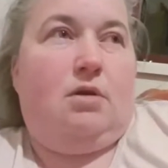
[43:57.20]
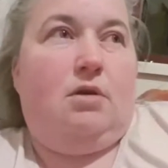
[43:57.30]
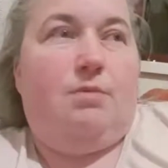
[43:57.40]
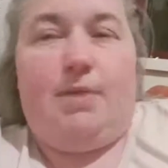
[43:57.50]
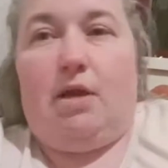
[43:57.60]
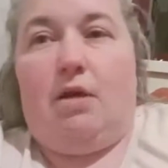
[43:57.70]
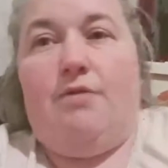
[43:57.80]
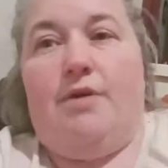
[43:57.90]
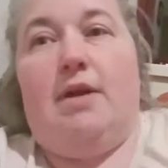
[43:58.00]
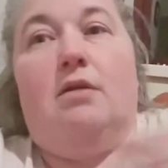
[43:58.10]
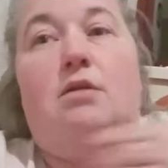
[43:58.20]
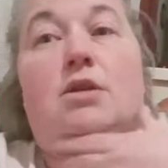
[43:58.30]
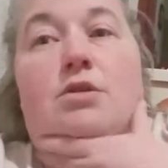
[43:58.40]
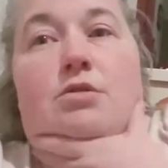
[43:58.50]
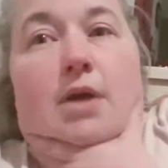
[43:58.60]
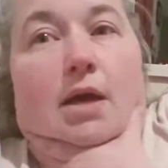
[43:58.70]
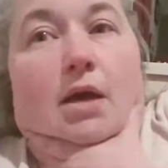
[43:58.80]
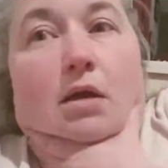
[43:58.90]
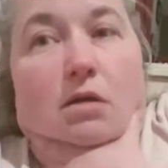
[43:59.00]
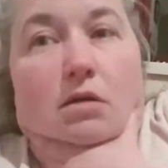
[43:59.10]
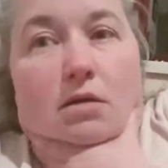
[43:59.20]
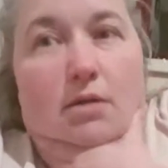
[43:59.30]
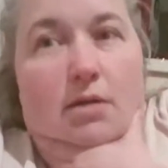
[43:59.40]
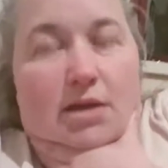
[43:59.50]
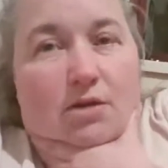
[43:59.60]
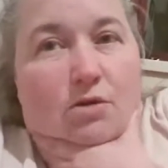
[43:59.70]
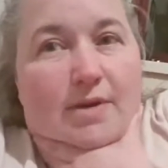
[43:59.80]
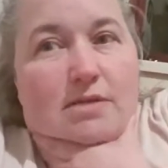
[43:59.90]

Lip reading: being over here in the UK, he always